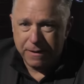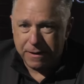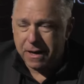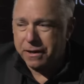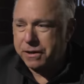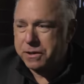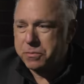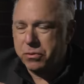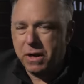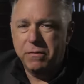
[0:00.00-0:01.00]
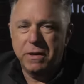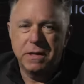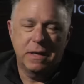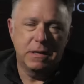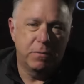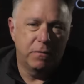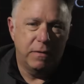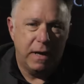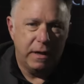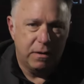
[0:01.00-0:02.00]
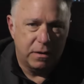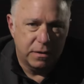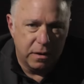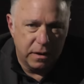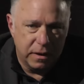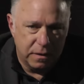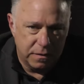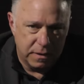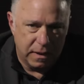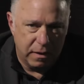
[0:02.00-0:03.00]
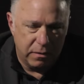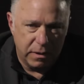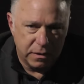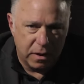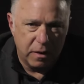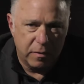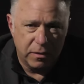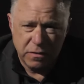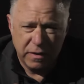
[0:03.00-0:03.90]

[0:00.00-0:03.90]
God in His providence has provided alternatives now, and I want to talk about this.